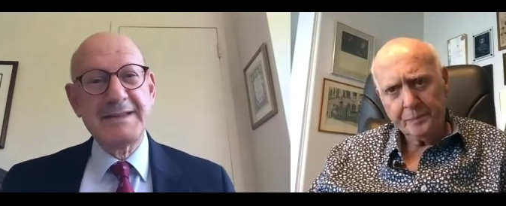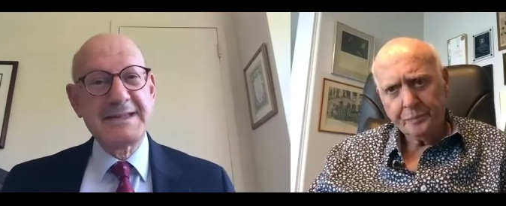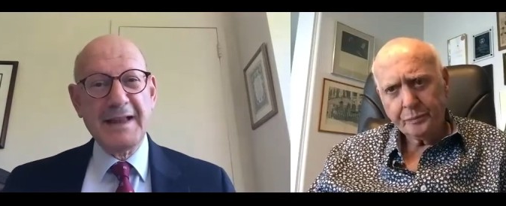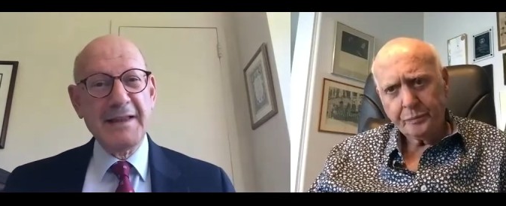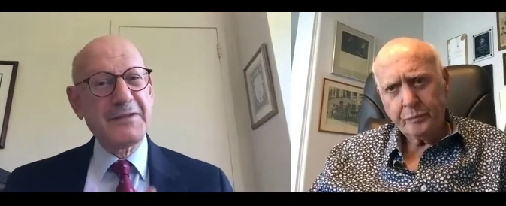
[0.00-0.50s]

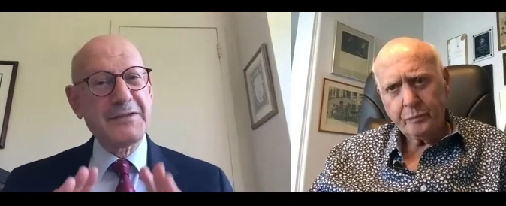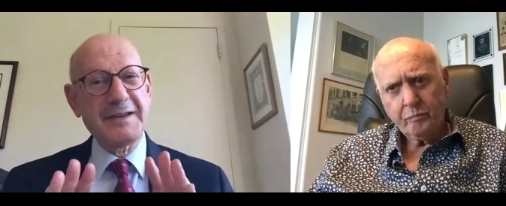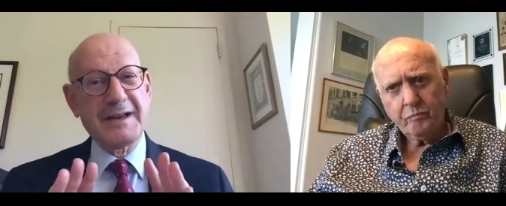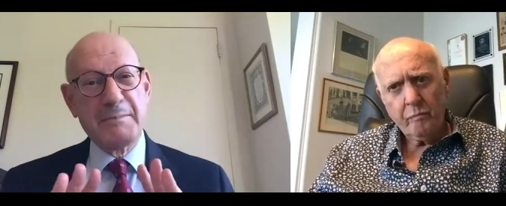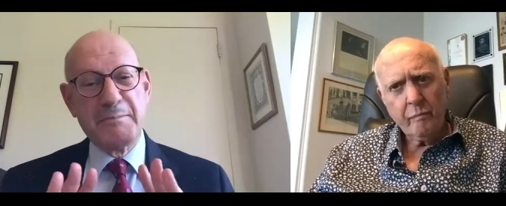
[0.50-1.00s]
Speaker 1: tell
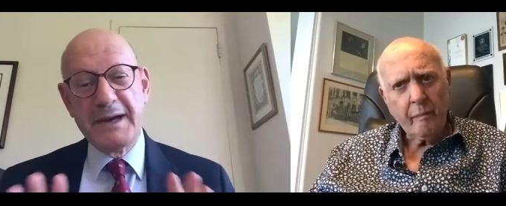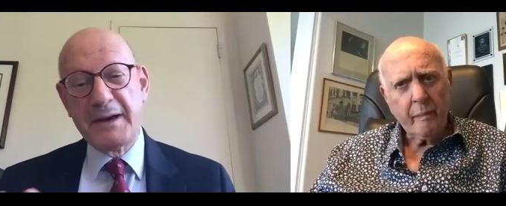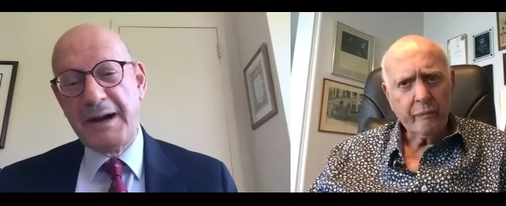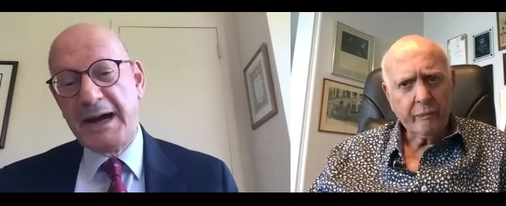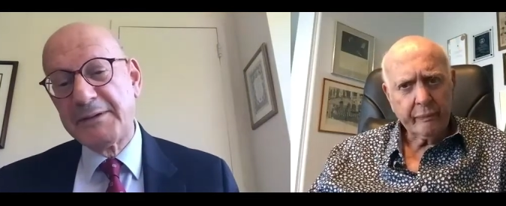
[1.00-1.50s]
us a bit
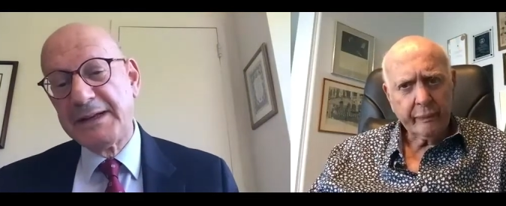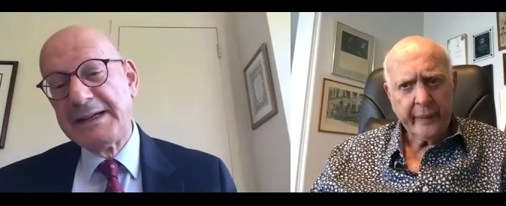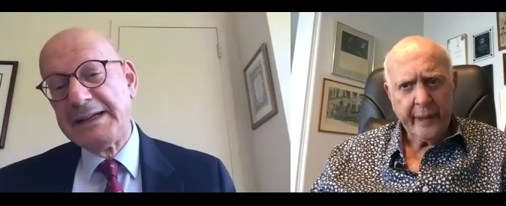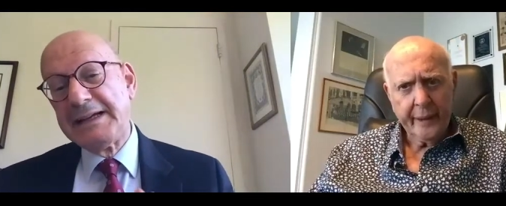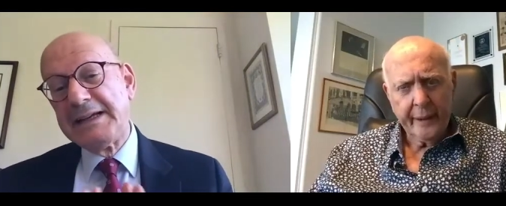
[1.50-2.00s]
about
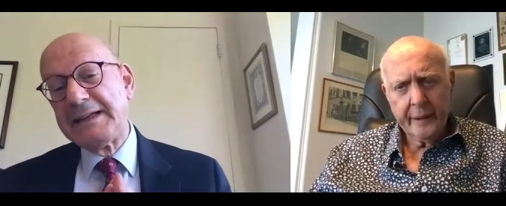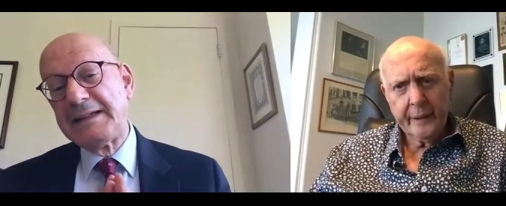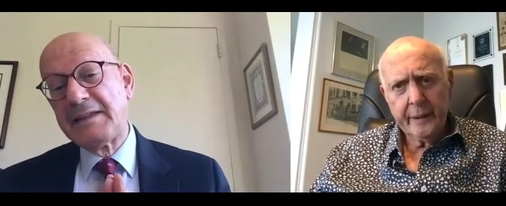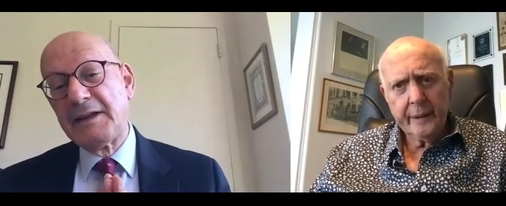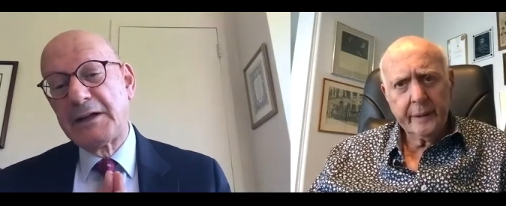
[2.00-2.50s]

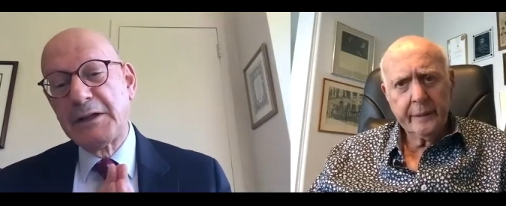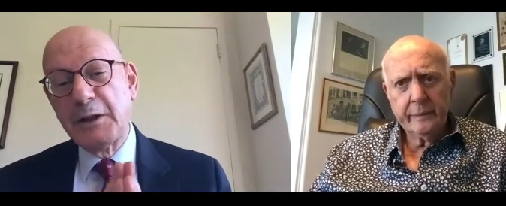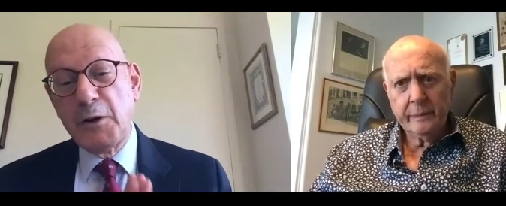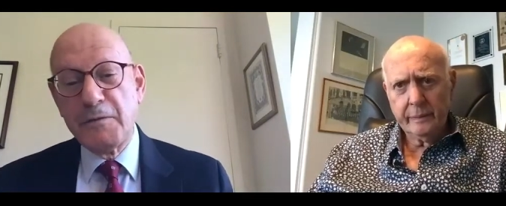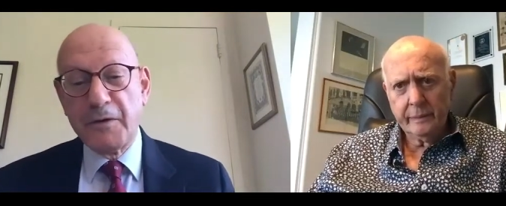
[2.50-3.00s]
the
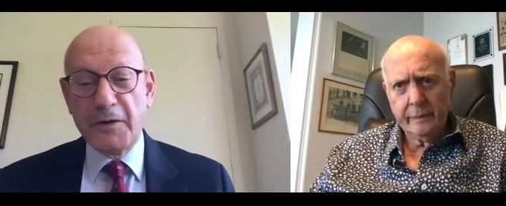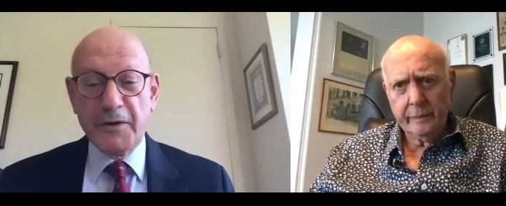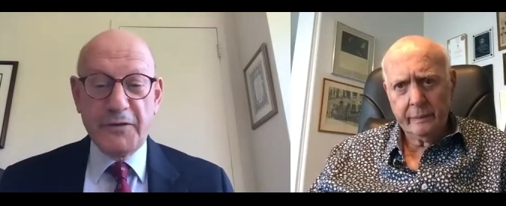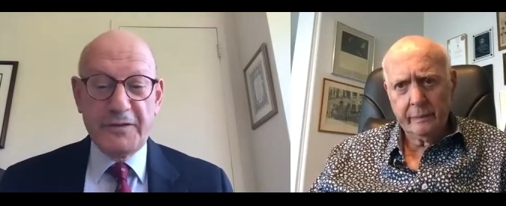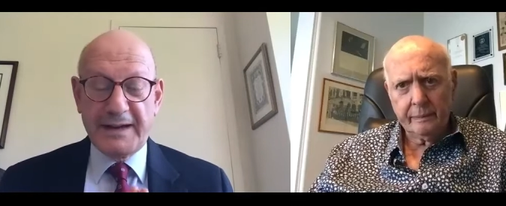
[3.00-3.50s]

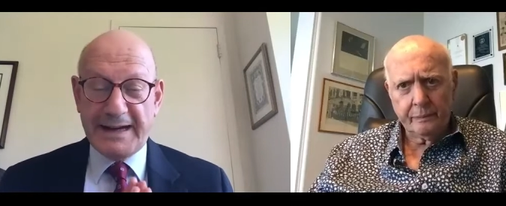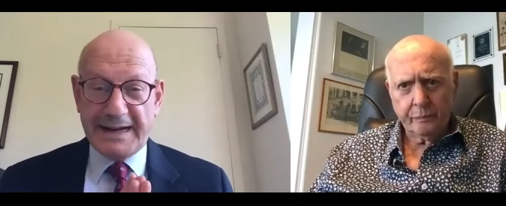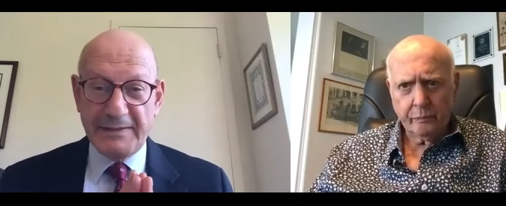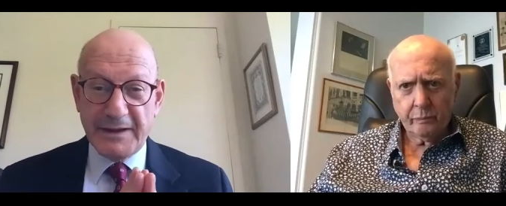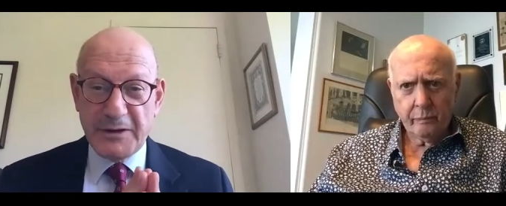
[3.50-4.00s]
Clovers
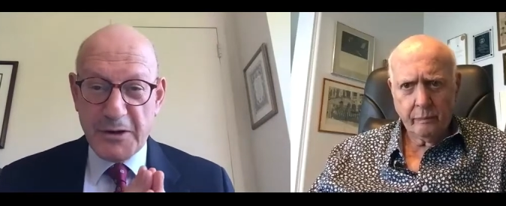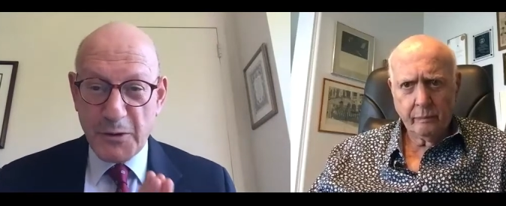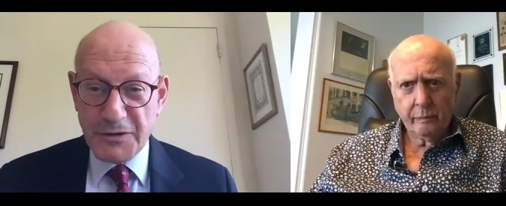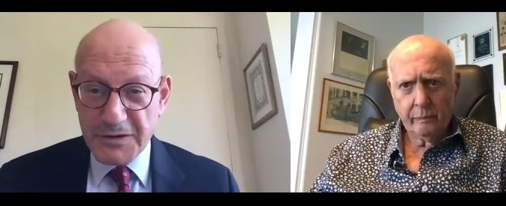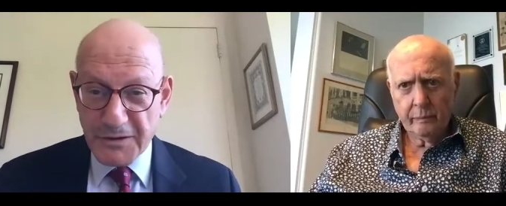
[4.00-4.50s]
and the
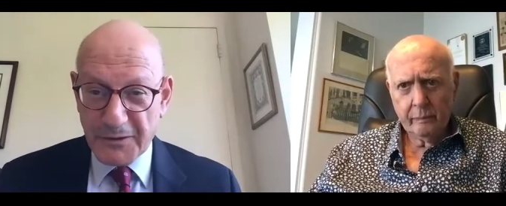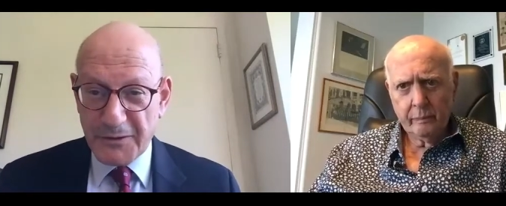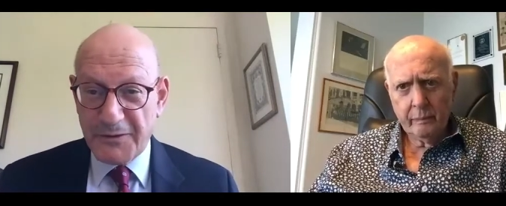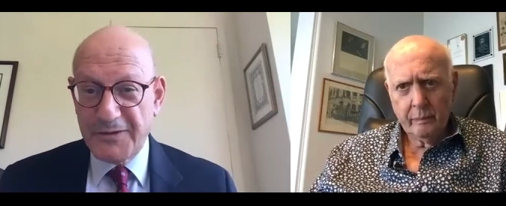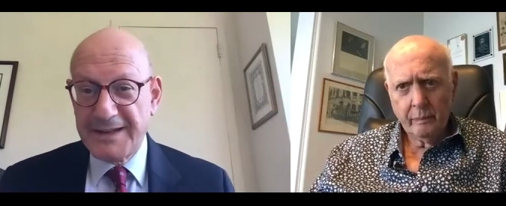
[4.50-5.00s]

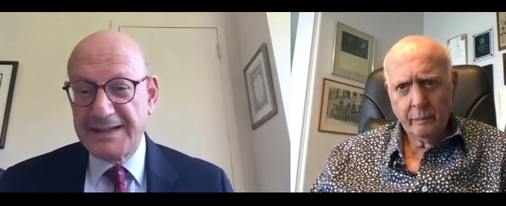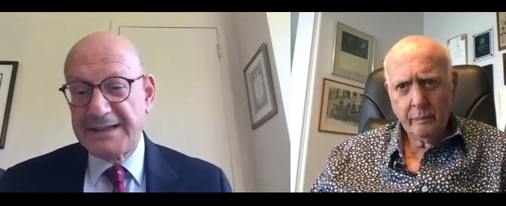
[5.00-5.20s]
Coasters,